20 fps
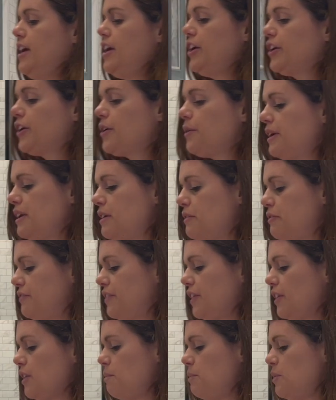you're going to
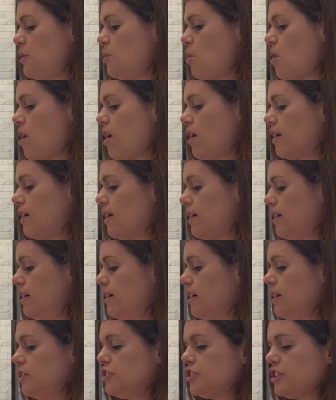fill up the water
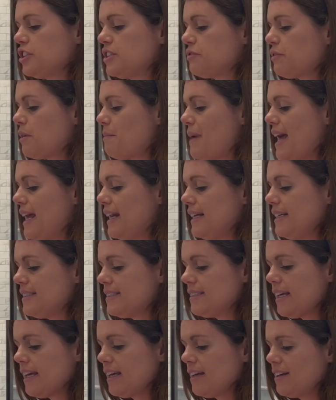just from any
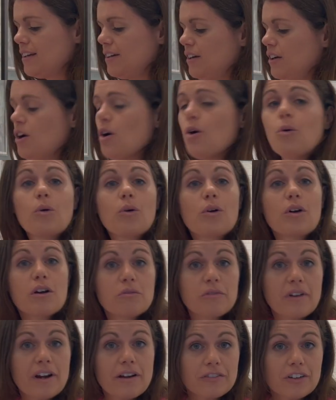sink or a
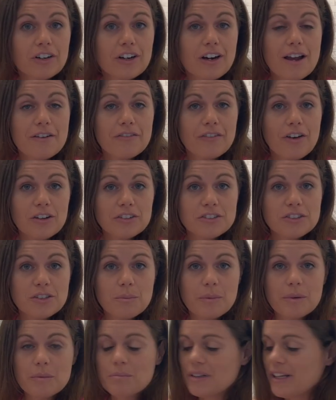river. I've also
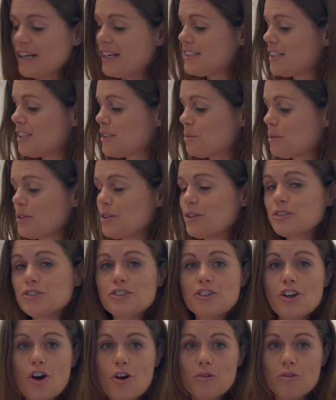been places where there's
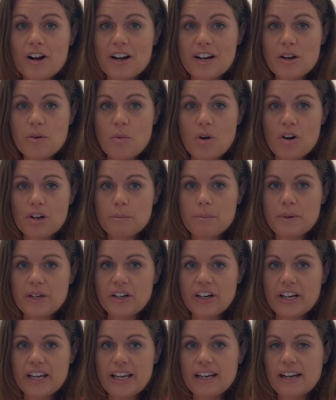no running water,
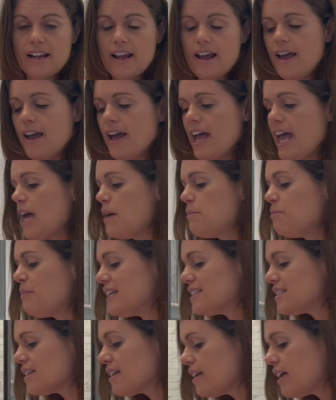period. And
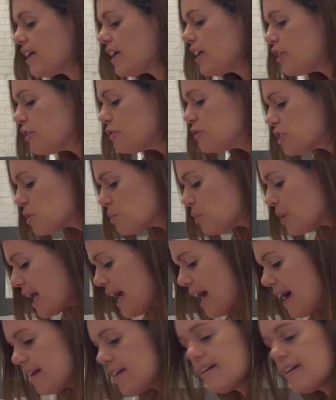basically, you just want to add